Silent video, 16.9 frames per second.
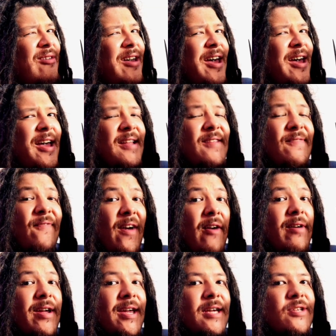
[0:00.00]

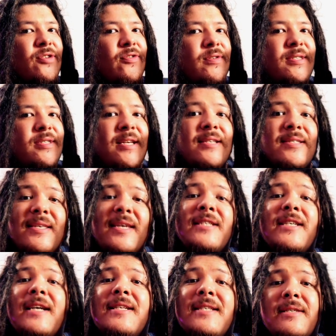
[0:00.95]
Very interesting.
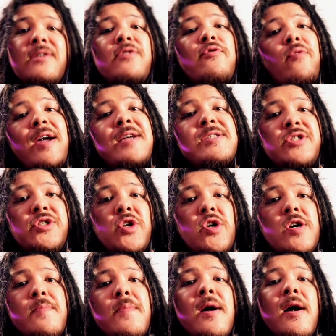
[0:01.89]
CJ did a great
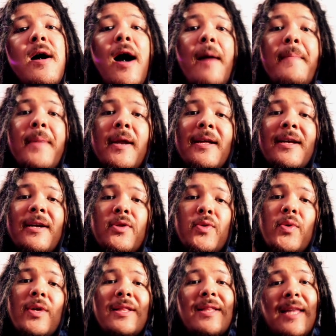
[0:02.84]
job. I'm going to
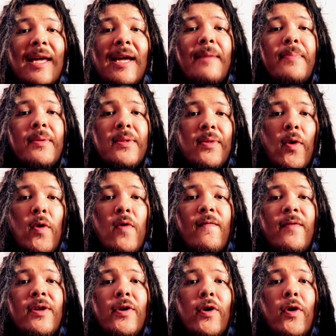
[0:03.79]
include a link below
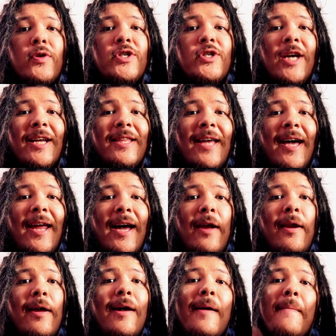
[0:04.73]
for you to go check that
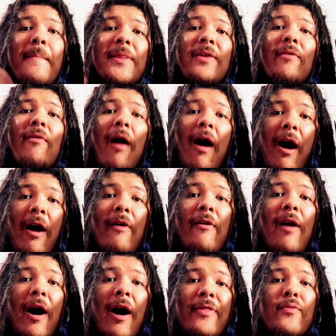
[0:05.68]
out. But there
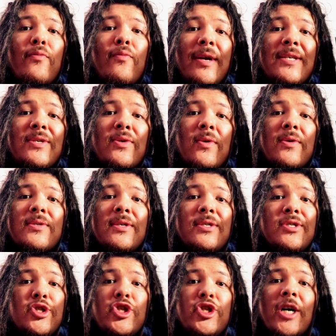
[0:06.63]
are other
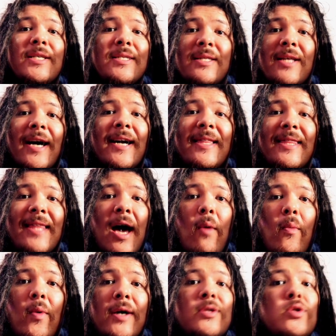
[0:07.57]
resources just like that
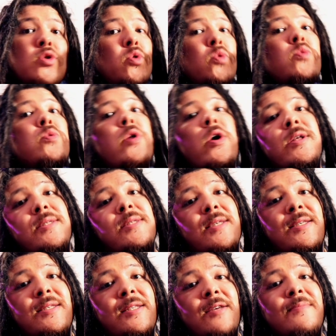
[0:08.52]
one to learn
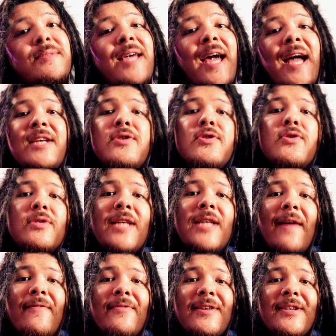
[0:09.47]
systems, and you should
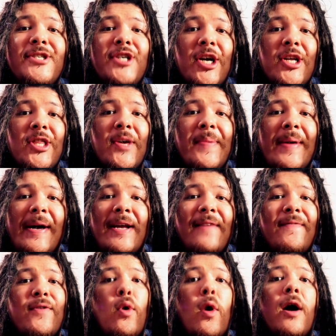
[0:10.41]
definitely check them out
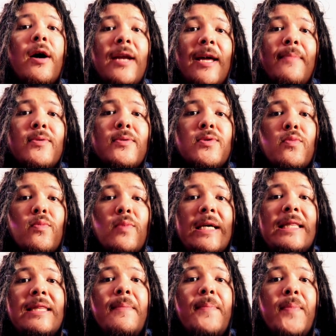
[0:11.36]
if you're unable to
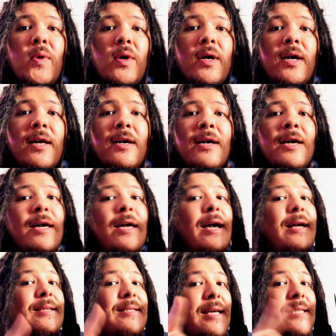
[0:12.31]
read the book.
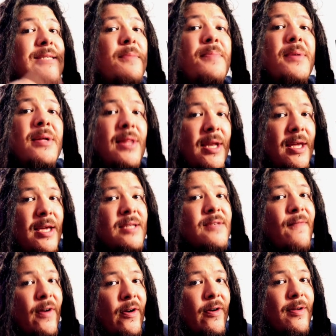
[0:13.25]
Accessibility is
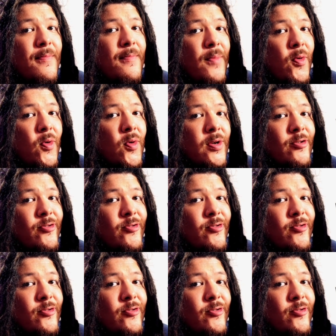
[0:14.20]
very important.